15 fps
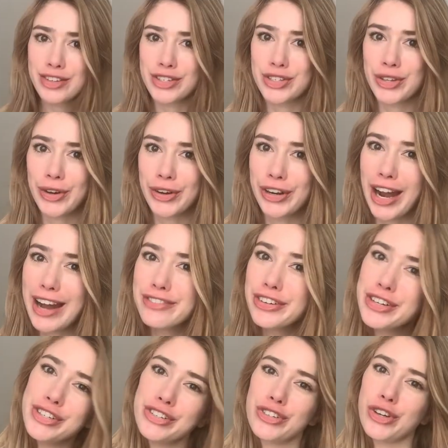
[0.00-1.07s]
So I
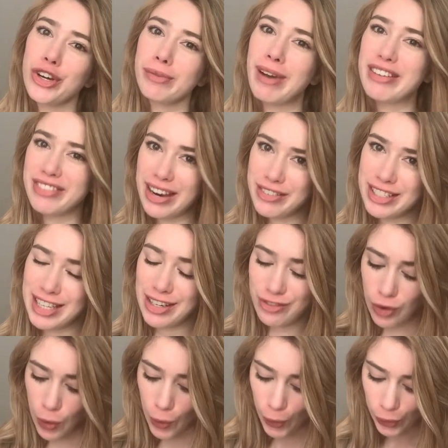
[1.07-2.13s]
forgot to show my favorite
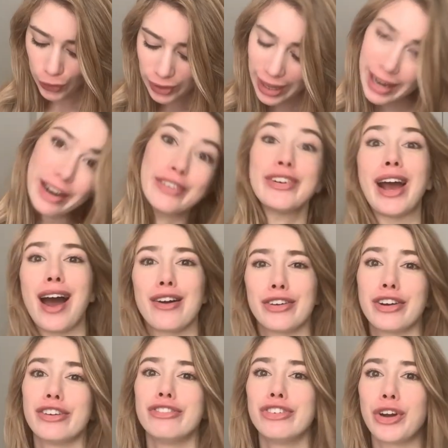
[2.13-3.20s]
thing of all. I don't know how
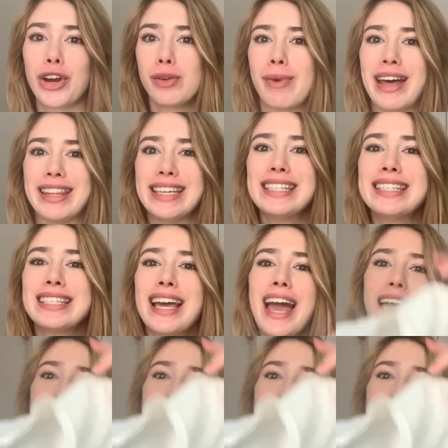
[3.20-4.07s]
I could have forgotten about this.